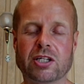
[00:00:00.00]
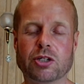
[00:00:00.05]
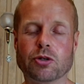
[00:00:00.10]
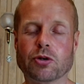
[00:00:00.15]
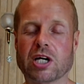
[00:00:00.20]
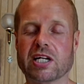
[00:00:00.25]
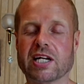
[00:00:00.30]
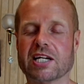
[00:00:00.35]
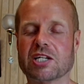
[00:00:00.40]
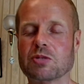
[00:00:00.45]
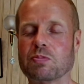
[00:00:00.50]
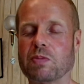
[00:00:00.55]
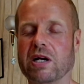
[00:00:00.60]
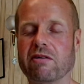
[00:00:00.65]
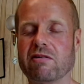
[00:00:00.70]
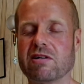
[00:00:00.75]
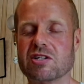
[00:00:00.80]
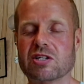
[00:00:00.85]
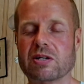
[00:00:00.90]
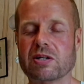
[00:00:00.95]
You can
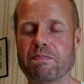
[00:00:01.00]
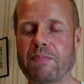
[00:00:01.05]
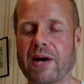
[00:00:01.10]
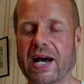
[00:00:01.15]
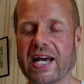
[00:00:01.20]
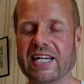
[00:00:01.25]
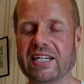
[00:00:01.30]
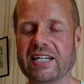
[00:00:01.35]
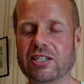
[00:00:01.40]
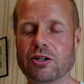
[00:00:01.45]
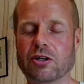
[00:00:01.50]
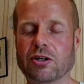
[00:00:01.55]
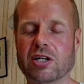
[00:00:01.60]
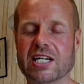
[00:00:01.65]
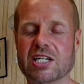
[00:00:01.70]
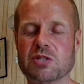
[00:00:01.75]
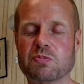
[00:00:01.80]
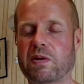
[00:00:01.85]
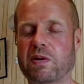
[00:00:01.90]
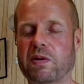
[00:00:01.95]
experience some pain, you
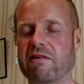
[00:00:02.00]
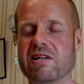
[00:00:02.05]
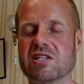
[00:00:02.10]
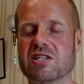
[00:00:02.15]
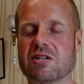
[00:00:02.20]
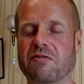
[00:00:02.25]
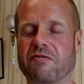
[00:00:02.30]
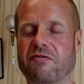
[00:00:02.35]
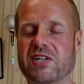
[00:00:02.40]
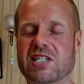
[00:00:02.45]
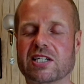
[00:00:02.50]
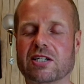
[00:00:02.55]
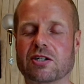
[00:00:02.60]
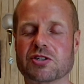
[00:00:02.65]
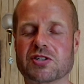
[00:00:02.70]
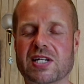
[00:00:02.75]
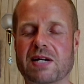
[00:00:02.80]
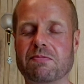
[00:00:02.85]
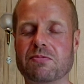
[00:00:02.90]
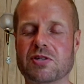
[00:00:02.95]
can experience some
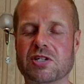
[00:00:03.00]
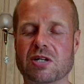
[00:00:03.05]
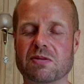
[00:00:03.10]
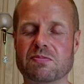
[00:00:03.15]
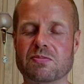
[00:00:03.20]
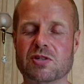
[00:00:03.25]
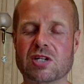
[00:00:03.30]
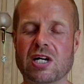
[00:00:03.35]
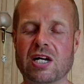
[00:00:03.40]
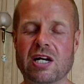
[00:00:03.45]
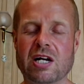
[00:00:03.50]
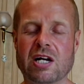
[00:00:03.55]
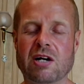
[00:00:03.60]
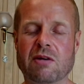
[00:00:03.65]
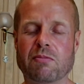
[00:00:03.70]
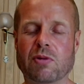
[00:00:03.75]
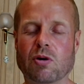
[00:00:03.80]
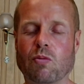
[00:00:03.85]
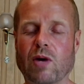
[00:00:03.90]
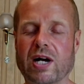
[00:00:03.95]
physical symptoms,
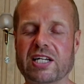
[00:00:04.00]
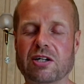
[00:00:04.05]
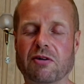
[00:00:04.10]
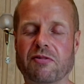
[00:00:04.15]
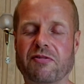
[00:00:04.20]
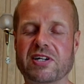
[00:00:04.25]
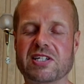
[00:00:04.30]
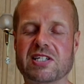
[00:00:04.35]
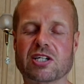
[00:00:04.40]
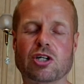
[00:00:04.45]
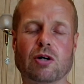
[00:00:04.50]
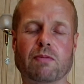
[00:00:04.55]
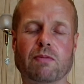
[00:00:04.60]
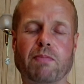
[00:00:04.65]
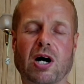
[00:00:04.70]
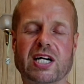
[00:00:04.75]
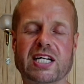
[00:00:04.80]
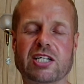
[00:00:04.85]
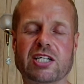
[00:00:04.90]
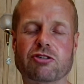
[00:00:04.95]
but when your physical
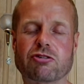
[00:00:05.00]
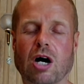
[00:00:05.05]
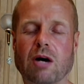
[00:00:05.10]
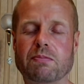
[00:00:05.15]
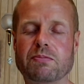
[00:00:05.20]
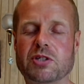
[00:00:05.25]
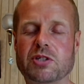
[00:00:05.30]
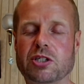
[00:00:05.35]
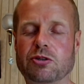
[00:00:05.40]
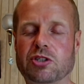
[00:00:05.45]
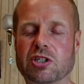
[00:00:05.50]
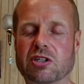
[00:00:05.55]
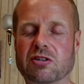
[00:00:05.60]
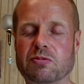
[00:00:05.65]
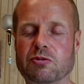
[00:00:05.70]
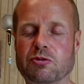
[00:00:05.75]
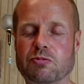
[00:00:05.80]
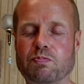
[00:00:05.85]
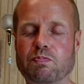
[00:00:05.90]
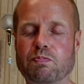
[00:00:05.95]
body drops, you
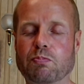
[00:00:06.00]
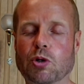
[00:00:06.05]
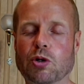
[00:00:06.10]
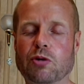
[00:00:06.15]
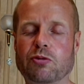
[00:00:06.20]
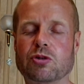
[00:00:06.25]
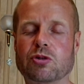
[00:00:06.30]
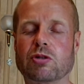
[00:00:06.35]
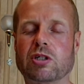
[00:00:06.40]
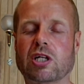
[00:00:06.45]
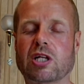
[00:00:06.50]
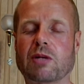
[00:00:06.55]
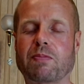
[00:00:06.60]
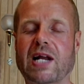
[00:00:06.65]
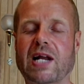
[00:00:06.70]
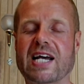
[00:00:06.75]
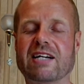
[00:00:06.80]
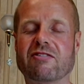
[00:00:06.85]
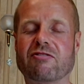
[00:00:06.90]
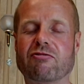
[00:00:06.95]
just move to another
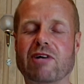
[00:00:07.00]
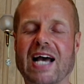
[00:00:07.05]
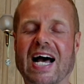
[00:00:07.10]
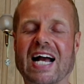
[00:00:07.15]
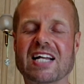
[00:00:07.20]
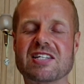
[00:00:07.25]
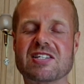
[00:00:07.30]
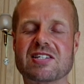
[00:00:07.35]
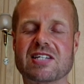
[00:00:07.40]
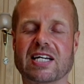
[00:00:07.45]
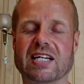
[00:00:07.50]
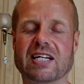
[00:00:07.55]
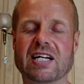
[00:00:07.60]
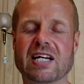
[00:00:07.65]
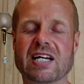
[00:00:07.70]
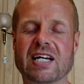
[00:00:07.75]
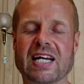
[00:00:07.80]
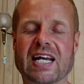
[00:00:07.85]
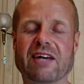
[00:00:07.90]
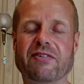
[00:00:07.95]
plane of reality.
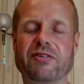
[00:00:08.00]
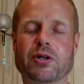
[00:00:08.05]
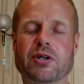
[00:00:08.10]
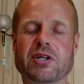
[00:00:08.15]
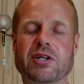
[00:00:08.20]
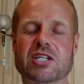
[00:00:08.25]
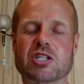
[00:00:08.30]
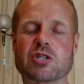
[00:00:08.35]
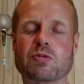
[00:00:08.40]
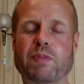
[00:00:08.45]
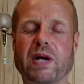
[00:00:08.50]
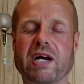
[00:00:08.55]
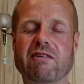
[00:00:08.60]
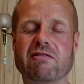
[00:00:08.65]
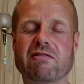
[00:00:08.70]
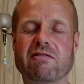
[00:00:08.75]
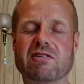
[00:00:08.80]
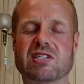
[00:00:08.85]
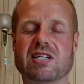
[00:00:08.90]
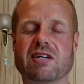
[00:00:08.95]
If you can
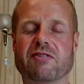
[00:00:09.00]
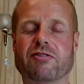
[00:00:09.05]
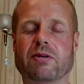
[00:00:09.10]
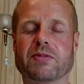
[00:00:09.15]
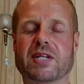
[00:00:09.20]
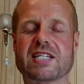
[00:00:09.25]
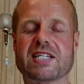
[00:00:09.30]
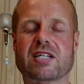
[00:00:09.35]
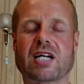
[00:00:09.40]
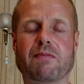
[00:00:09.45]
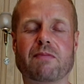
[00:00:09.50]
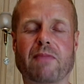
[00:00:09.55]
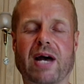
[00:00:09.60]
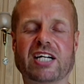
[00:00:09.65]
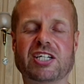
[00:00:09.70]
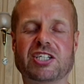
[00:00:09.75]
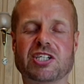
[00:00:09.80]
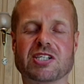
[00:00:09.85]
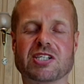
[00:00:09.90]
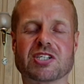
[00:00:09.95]
experience it from this
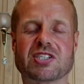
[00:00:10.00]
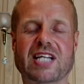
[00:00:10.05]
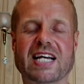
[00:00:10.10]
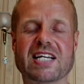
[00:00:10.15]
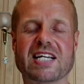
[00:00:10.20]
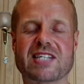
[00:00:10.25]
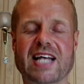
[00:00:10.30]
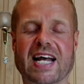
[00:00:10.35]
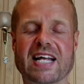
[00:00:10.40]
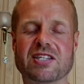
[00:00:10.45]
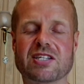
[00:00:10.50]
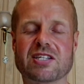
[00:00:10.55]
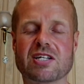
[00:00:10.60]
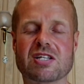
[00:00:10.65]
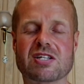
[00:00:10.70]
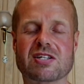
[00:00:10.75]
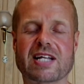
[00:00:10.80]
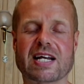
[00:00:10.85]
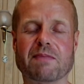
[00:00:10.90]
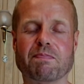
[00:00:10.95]
dimension, stay
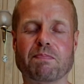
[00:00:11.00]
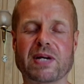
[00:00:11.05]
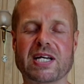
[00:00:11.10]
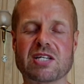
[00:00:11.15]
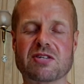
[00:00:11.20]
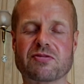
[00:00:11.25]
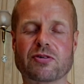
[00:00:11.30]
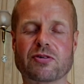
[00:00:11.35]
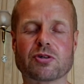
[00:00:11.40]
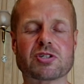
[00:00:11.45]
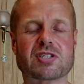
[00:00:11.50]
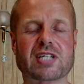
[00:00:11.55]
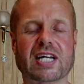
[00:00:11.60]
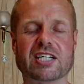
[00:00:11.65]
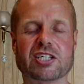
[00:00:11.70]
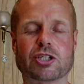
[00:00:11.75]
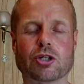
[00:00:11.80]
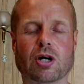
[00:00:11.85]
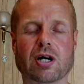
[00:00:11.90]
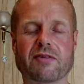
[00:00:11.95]
centered, stay peaceful,
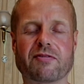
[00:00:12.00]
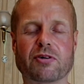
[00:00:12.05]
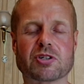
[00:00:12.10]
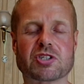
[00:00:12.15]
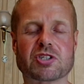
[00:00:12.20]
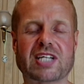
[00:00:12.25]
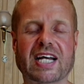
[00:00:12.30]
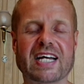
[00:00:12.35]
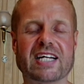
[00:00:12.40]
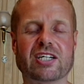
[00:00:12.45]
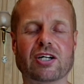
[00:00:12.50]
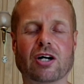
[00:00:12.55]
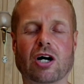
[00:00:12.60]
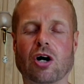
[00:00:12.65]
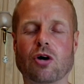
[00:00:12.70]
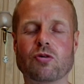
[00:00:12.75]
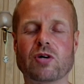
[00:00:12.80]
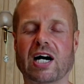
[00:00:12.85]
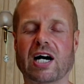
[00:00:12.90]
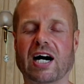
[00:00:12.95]
stay joyful, stay in your
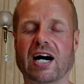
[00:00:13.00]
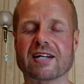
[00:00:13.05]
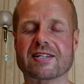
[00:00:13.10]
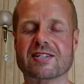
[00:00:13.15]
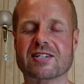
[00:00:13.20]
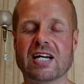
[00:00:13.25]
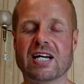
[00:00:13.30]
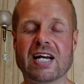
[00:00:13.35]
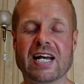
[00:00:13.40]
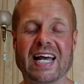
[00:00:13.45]
own heart.